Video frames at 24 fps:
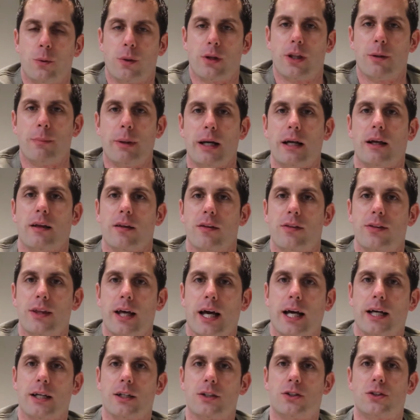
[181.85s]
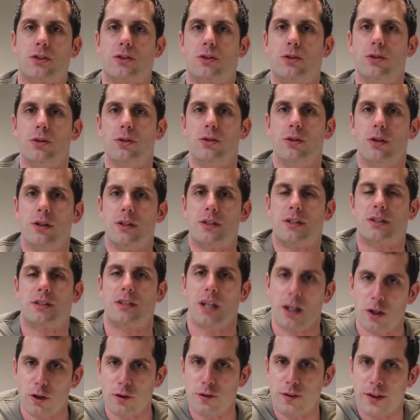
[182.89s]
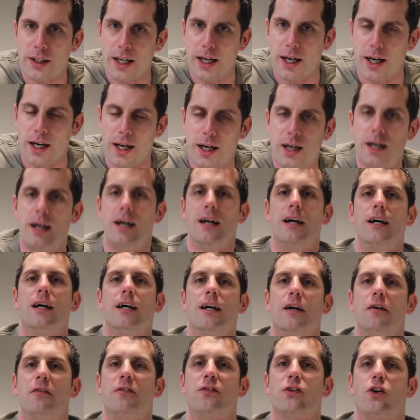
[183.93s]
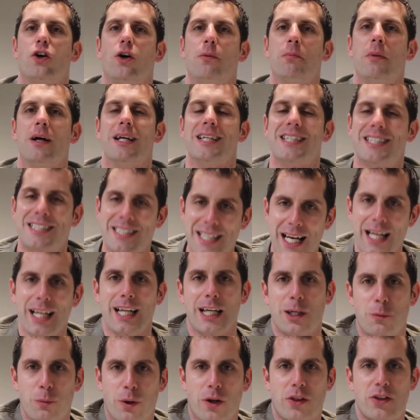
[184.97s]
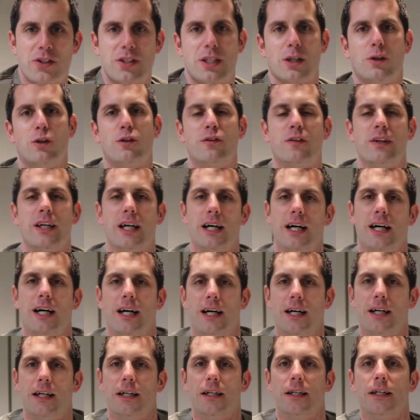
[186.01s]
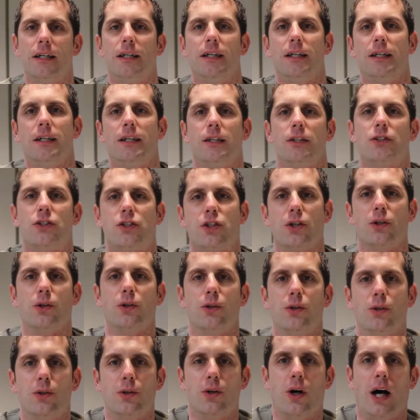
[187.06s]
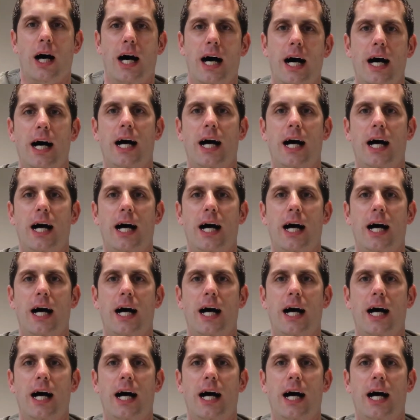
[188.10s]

with a big thanks to Sylvia from Selling with Sylvia. So,